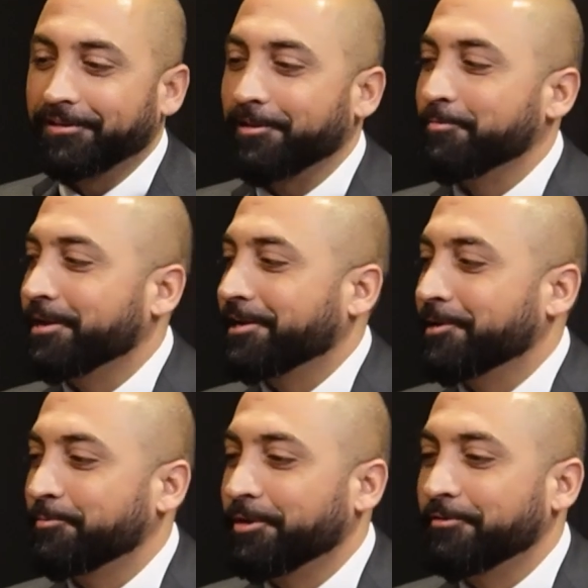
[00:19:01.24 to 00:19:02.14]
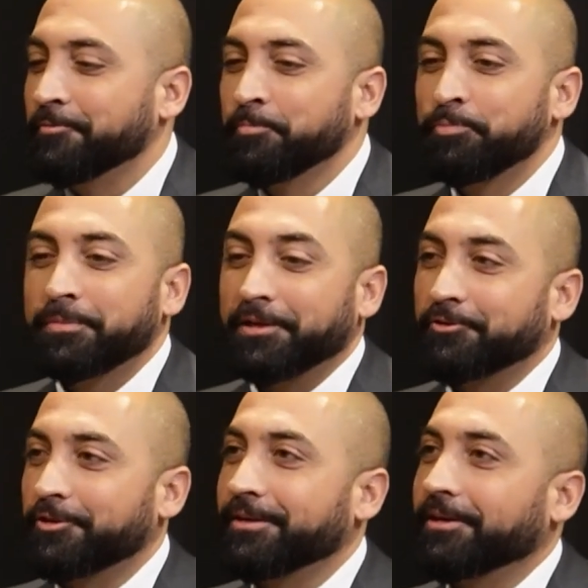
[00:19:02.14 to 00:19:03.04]
at the makeup of a
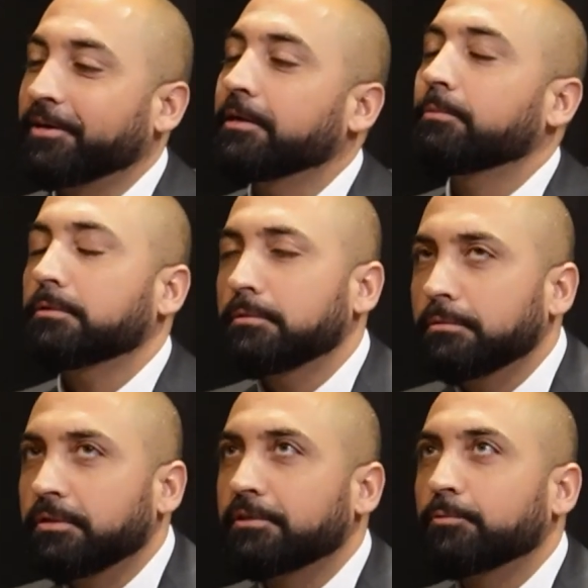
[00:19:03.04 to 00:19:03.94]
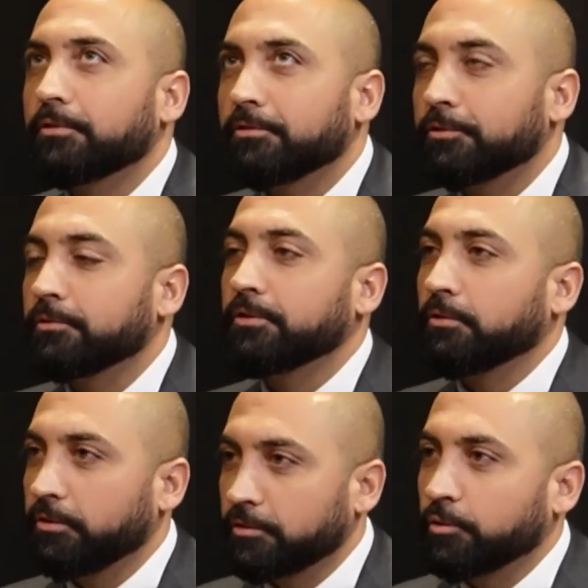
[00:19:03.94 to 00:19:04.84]
certain area, and I'm like, oh, that's what they're doing.
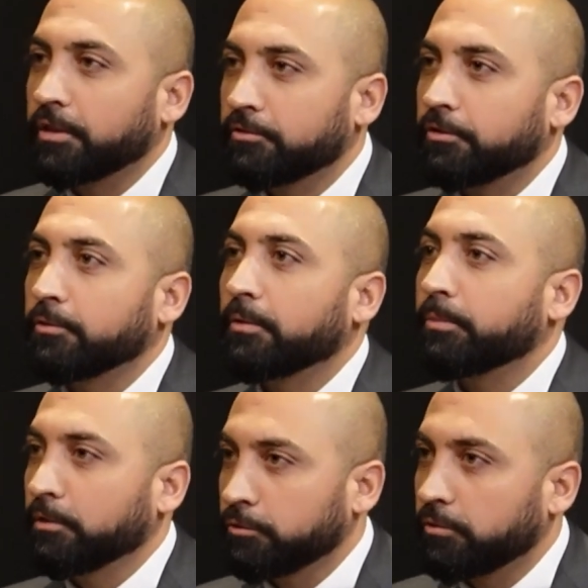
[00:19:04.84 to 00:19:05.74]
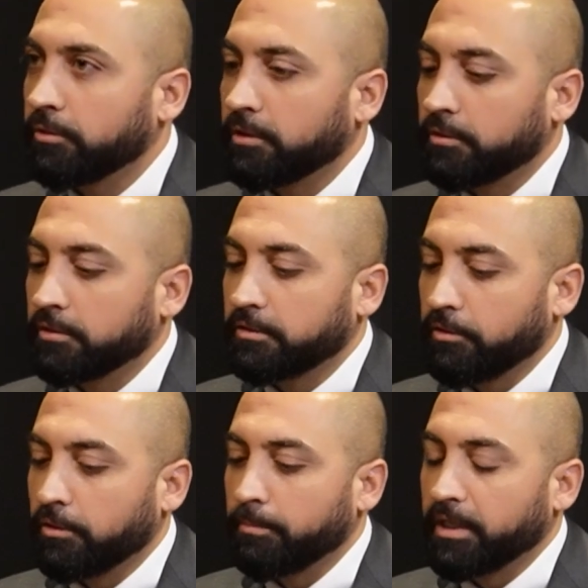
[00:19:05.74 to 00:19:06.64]
They're trying to appeal to
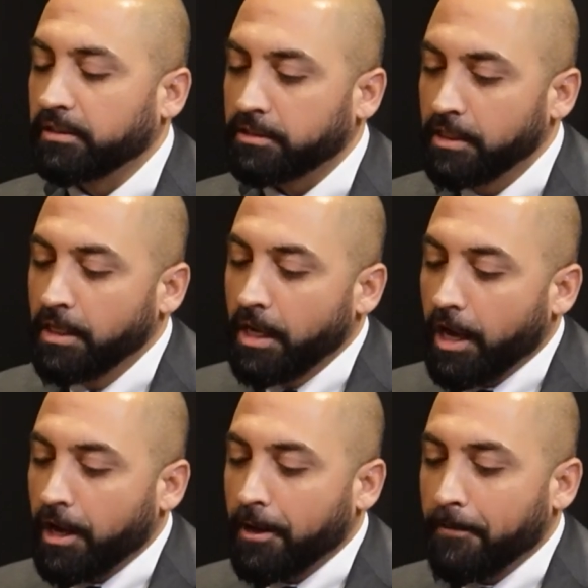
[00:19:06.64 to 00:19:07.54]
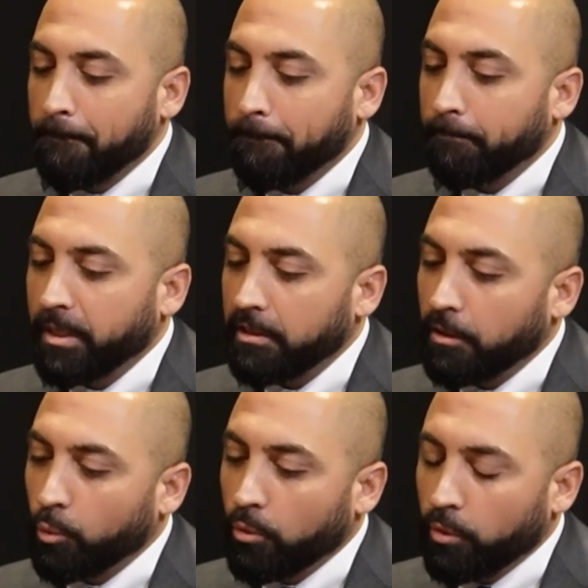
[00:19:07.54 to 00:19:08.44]
their base. But
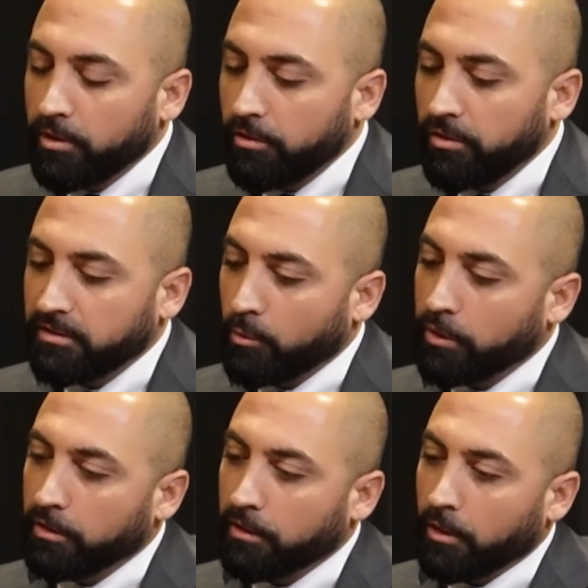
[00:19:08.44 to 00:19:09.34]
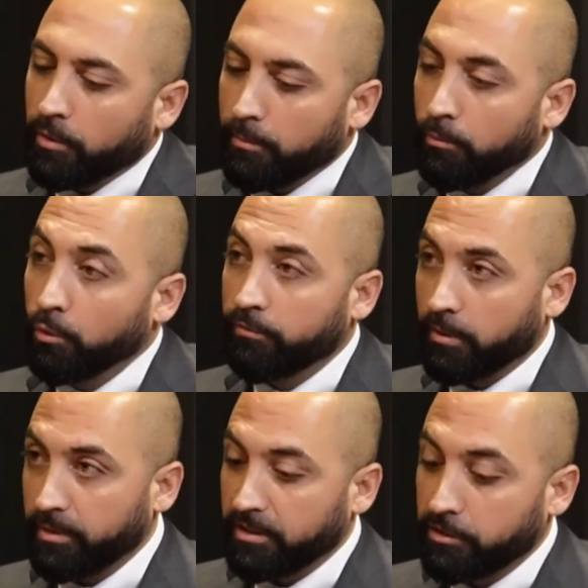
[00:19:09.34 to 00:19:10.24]
one of the things I want to move
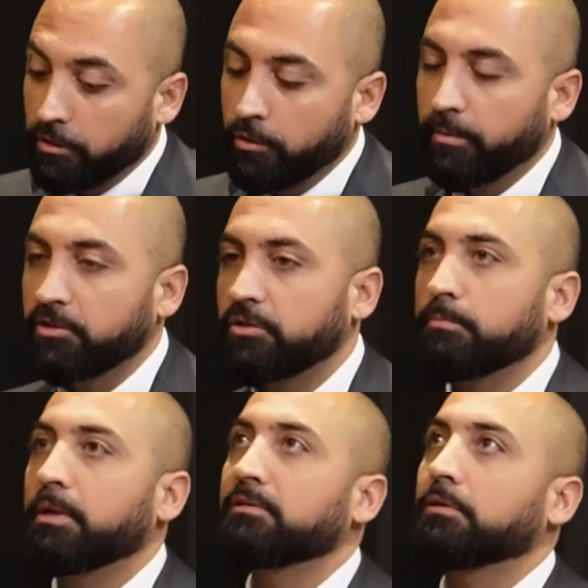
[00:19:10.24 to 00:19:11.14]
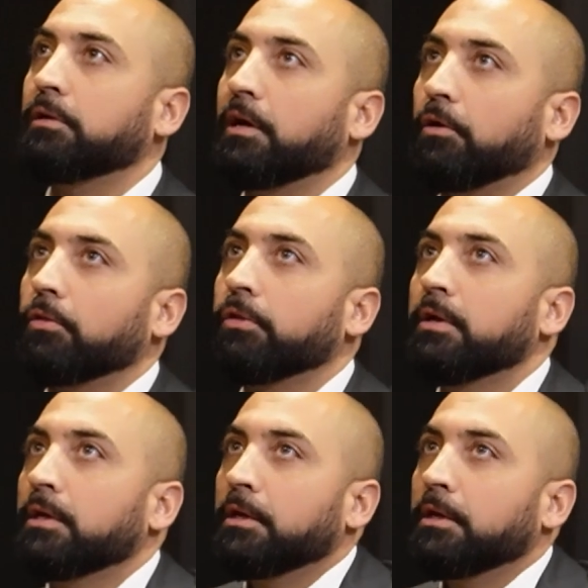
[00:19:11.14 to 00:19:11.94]
from, because you mentioned mental health,